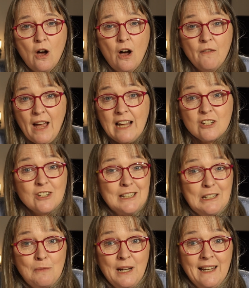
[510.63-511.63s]
of
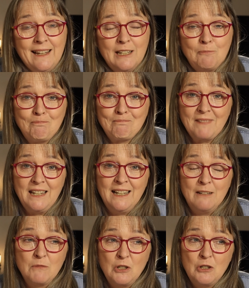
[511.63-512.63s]
actually where
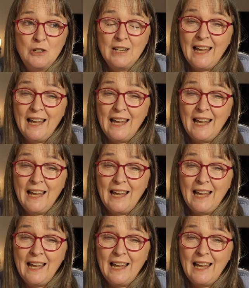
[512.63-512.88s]
Google